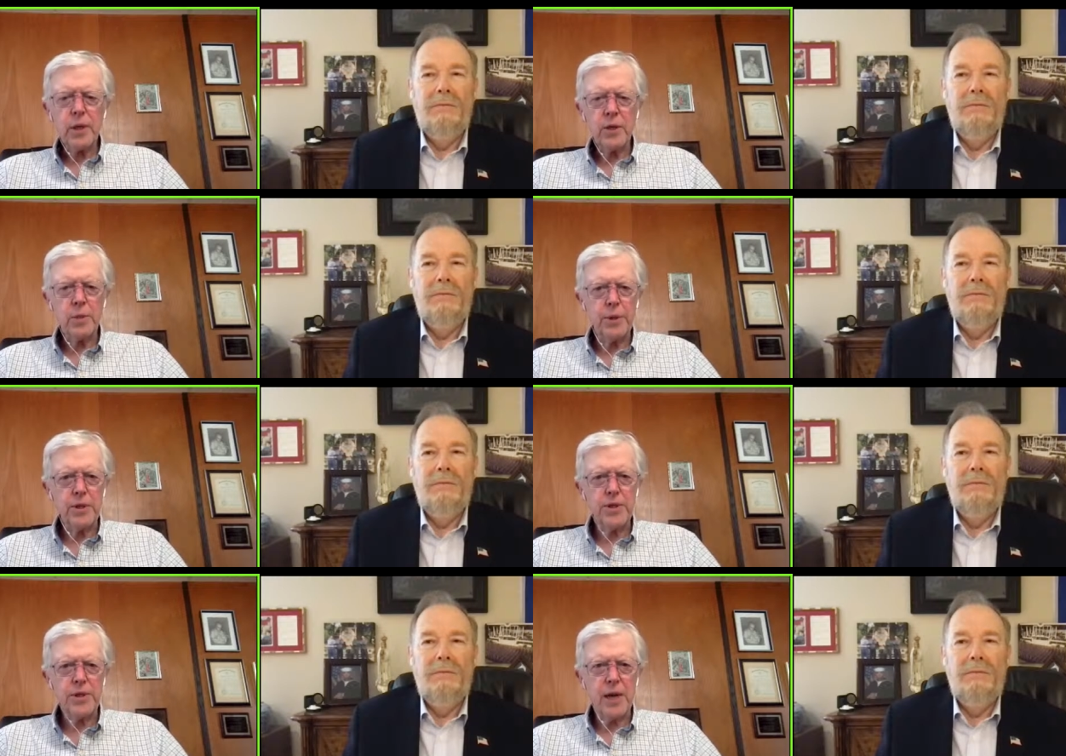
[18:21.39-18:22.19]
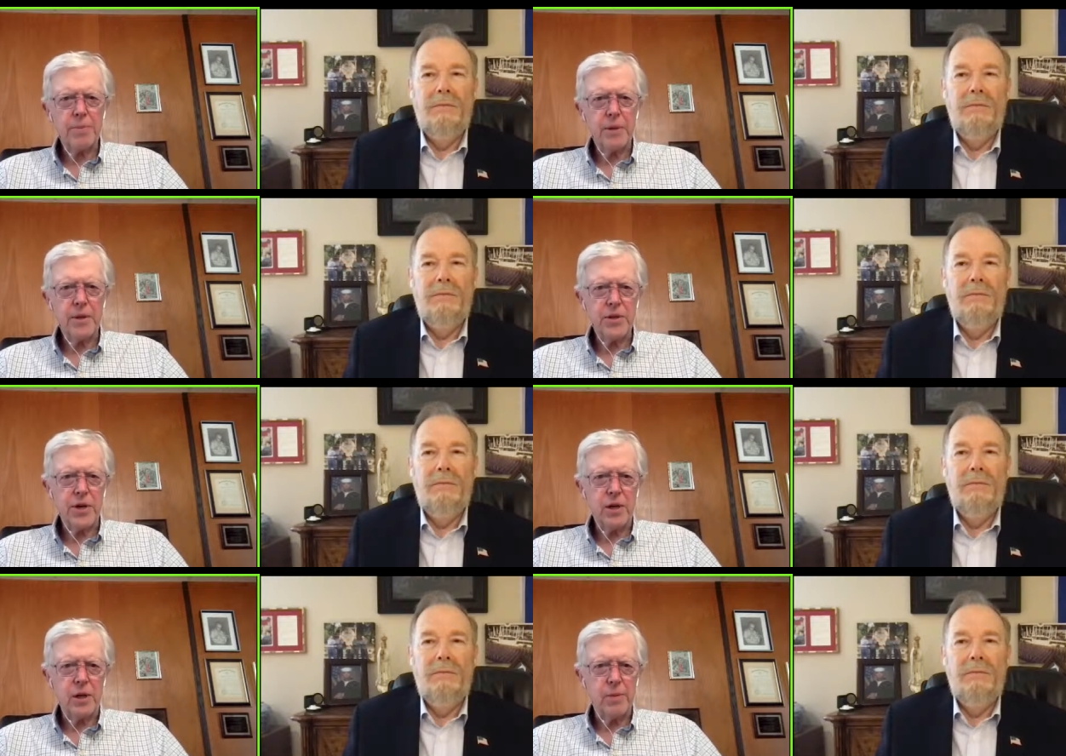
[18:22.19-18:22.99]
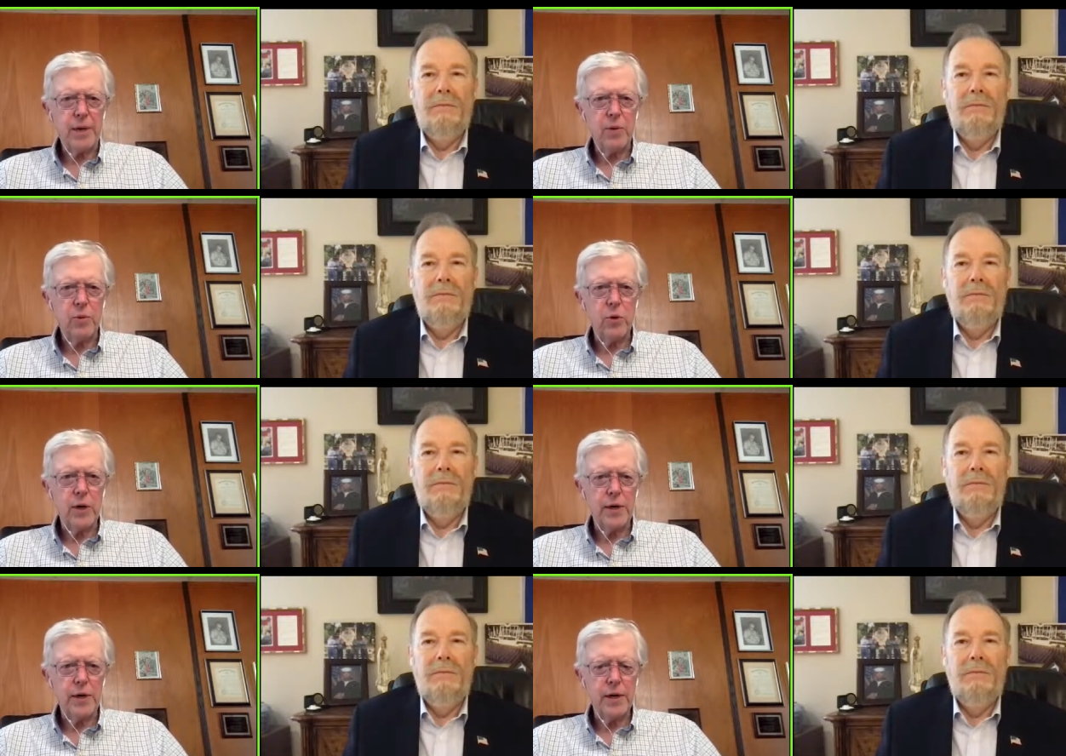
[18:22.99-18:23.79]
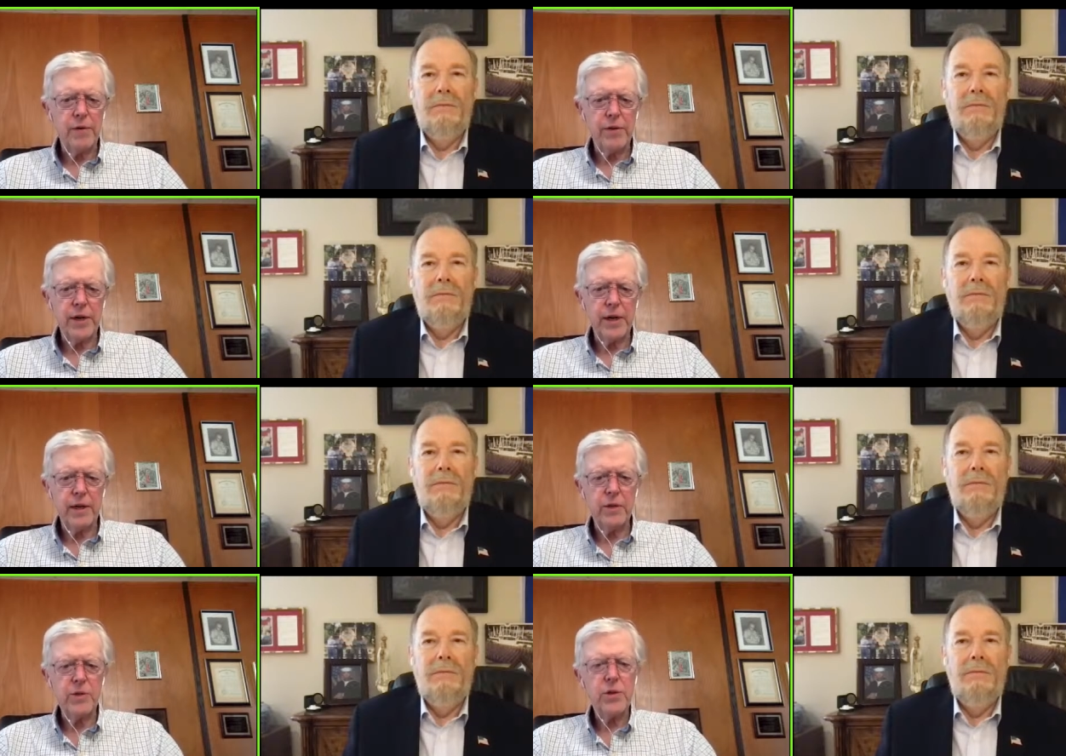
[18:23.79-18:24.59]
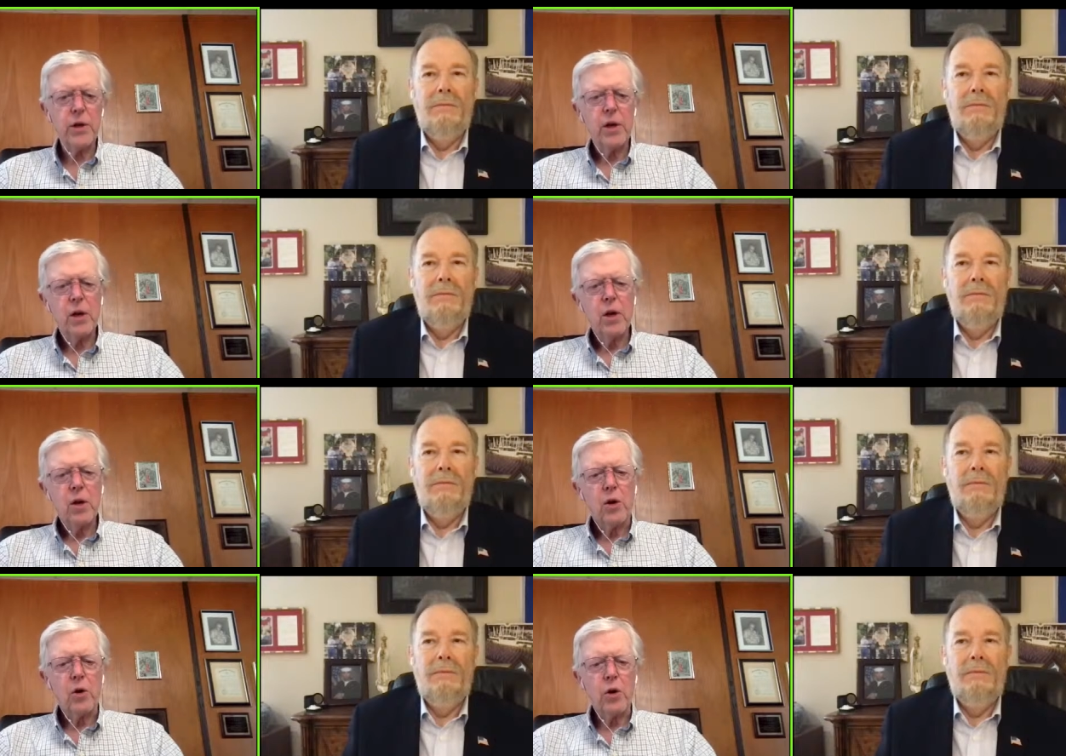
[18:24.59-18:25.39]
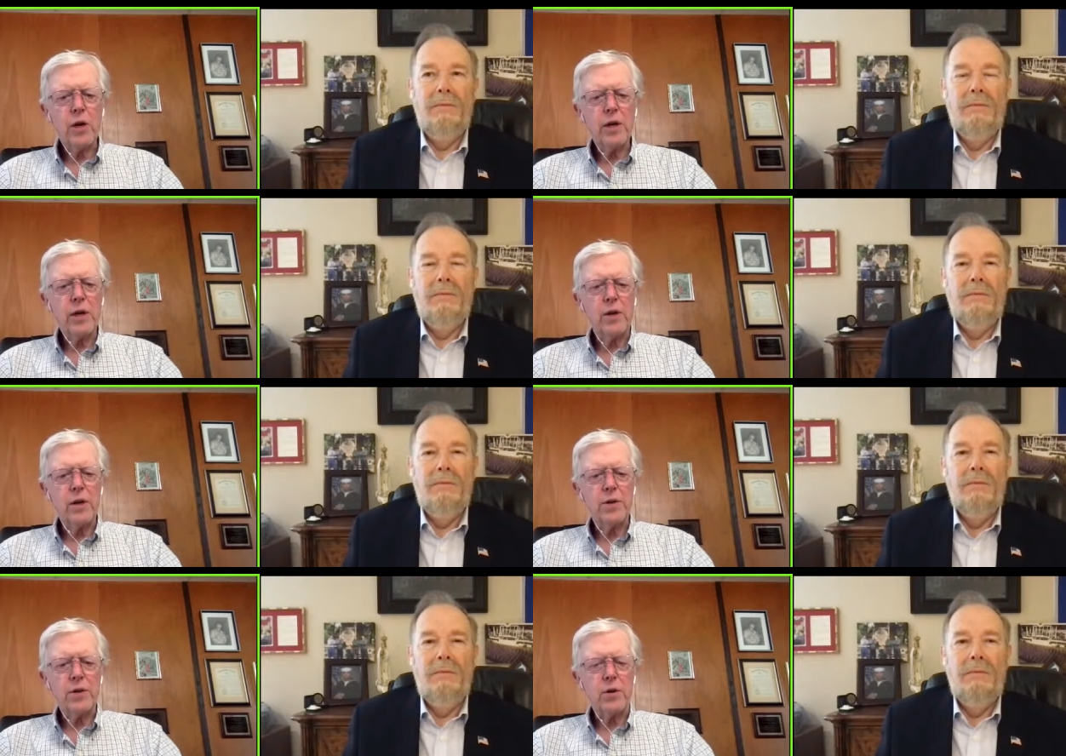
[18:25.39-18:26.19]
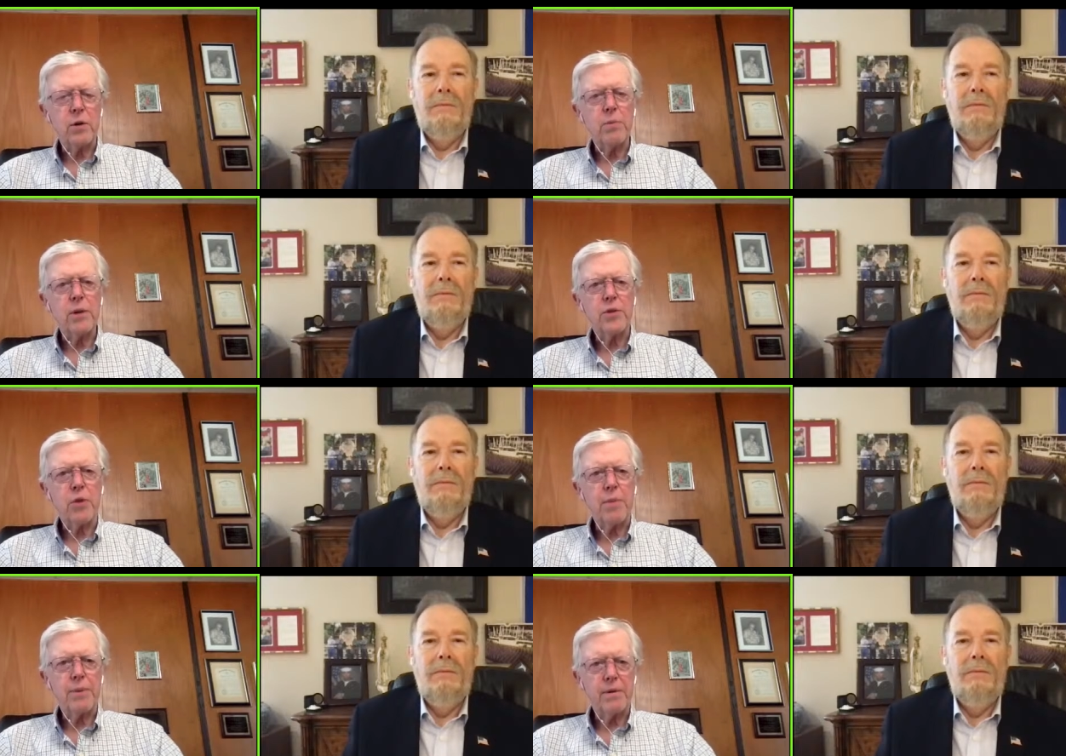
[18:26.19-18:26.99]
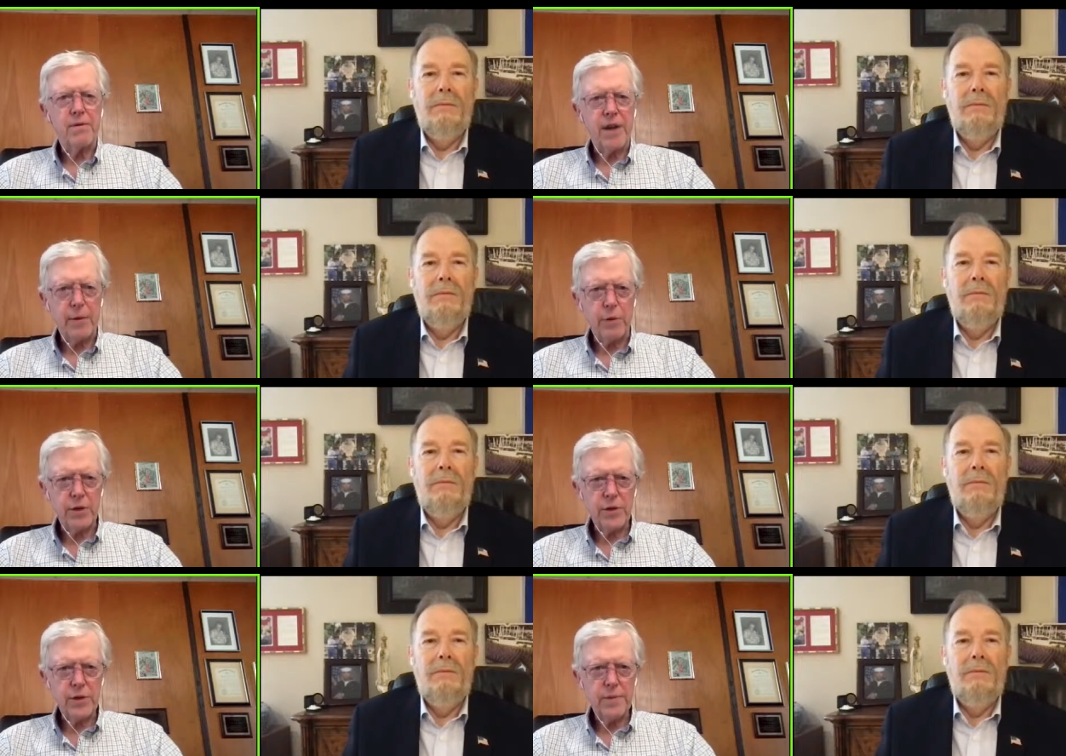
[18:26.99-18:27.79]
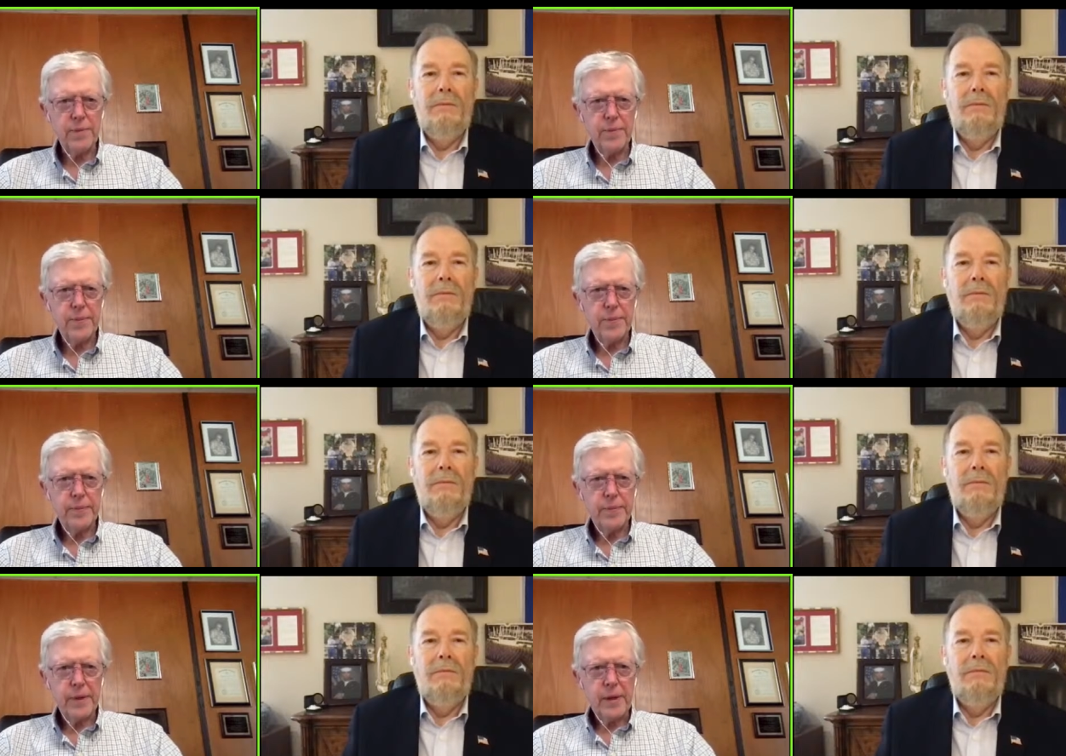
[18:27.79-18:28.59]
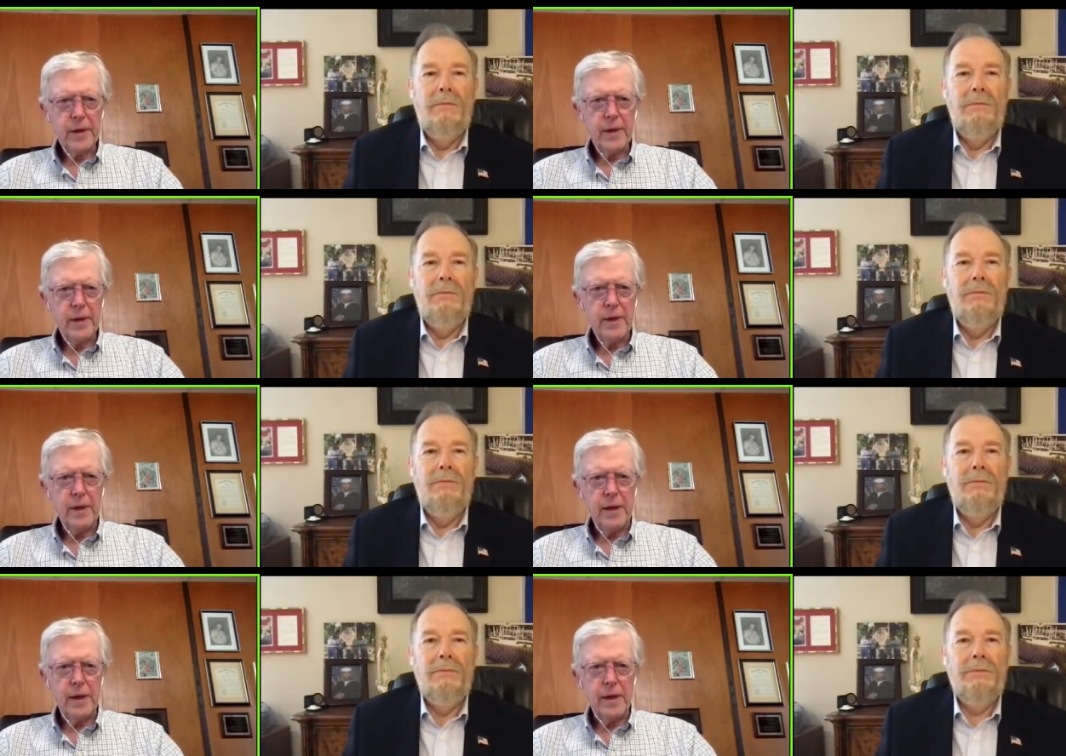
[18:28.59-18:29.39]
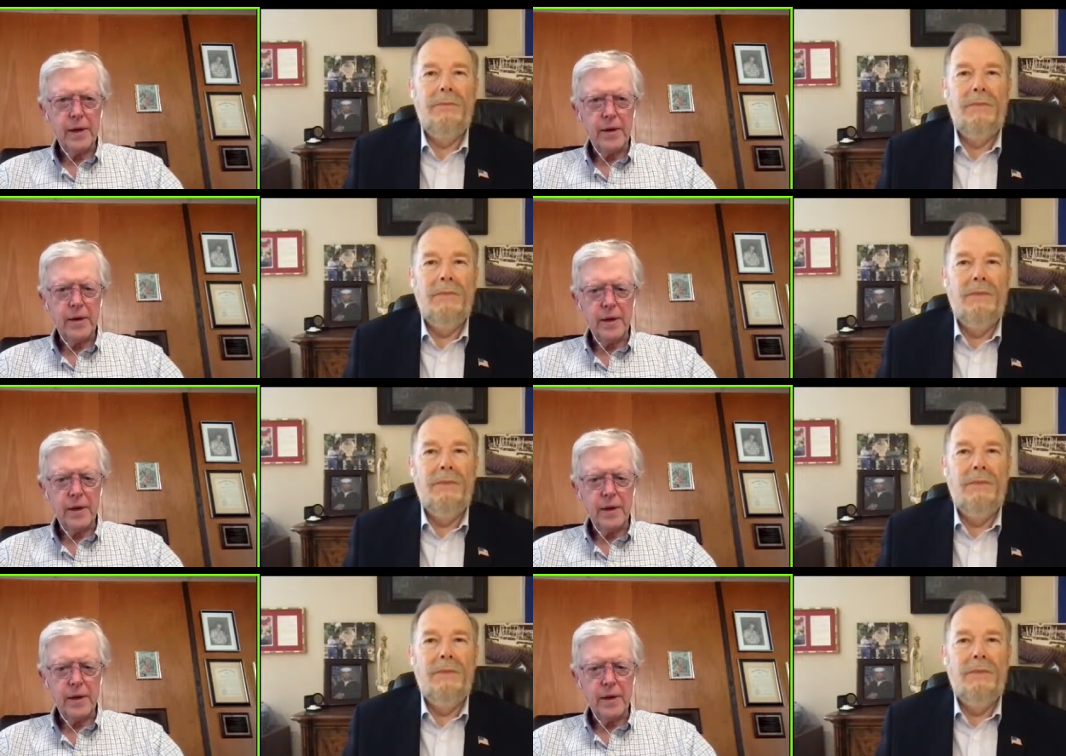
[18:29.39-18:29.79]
Speaker 1: to put a stop to this talk about Wuhan and everything else, coined the term Trump virus and